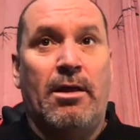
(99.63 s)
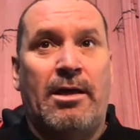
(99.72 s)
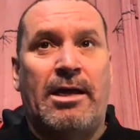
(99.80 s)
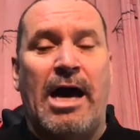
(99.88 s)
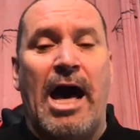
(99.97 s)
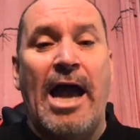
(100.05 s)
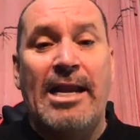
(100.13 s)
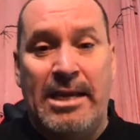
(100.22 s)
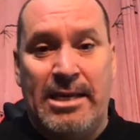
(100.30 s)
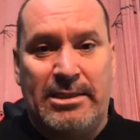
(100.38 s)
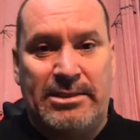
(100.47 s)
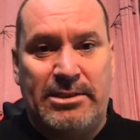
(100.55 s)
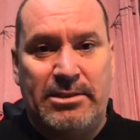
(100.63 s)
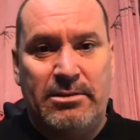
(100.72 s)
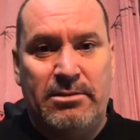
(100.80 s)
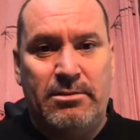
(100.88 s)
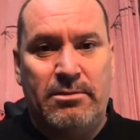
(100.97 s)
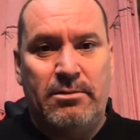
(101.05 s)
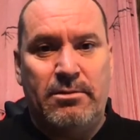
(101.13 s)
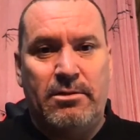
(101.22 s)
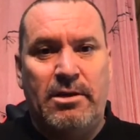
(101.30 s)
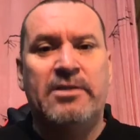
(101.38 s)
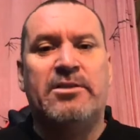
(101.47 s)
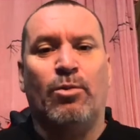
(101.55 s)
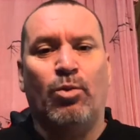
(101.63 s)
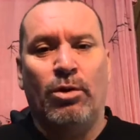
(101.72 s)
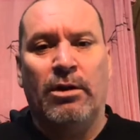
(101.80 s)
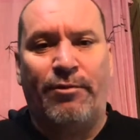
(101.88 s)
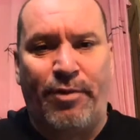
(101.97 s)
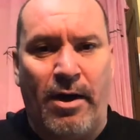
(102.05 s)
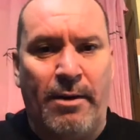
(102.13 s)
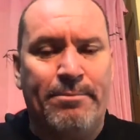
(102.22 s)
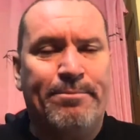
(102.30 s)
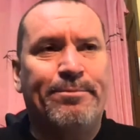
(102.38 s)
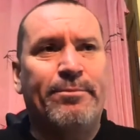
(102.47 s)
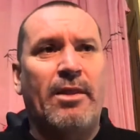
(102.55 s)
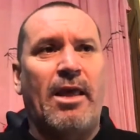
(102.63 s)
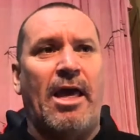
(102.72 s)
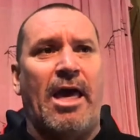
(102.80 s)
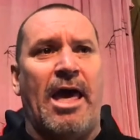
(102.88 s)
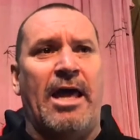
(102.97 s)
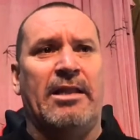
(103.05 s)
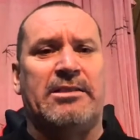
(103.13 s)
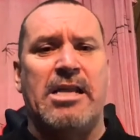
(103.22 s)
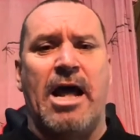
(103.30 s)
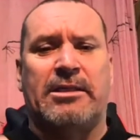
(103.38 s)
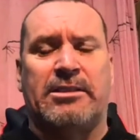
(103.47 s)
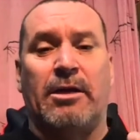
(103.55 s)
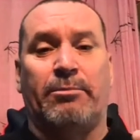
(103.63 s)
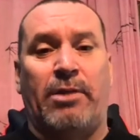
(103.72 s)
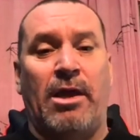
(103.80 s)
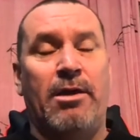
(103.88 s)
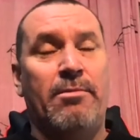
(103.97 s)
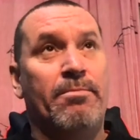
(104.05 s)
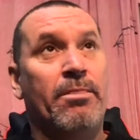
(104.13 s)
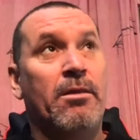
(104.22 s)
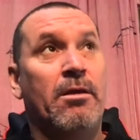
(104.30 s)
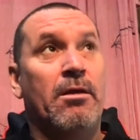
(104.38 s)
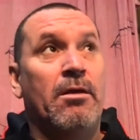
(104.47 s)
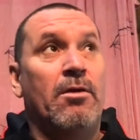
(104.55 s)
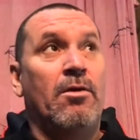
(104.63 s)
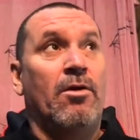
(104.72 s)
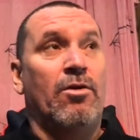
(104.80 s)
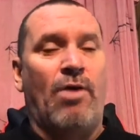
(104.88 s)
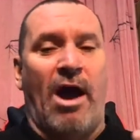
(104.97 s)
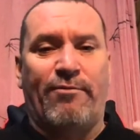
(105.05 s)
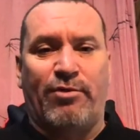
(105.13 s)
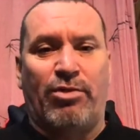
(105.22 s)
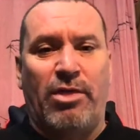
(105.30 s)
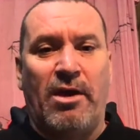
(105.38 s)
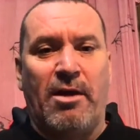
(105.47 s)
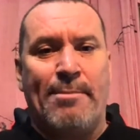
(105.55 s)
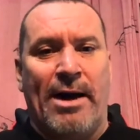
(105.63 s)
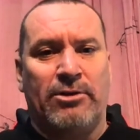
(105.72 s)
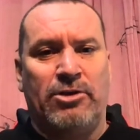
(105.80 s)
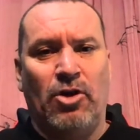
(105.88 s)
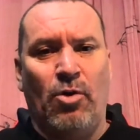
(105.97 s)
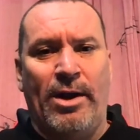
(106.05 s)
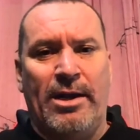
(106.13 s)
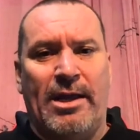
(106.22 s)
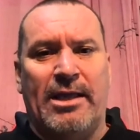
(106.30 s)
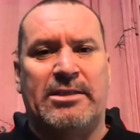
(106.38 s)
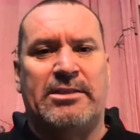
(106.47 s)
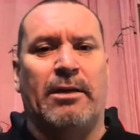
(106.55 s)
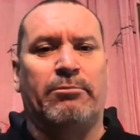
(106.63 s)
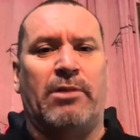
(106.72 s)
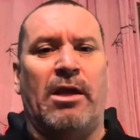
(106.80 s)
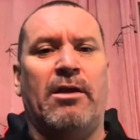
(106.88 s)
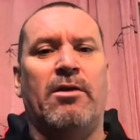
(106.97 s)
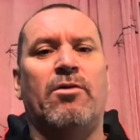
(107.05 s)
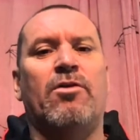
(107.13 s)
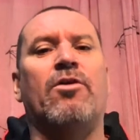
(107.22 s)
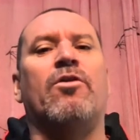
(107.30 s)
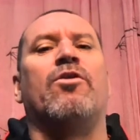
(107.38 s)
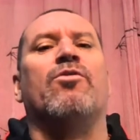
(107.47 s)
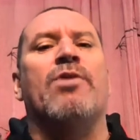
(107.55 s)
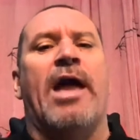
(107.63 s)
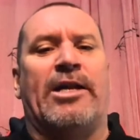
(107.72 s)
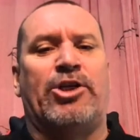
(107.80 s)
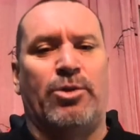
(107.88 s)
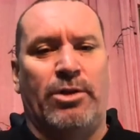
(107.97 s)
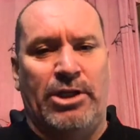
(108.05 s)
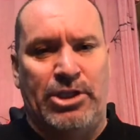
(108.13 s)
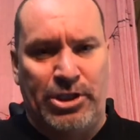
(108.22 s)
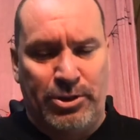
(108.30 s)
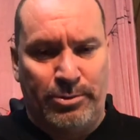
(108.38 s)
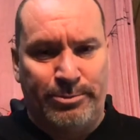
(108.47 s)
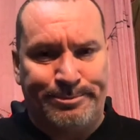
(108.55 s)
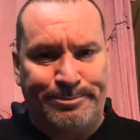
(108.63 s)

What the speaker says: kindness is the rule of thumb. And it's not something you have to think about doing. It's something you naturally do.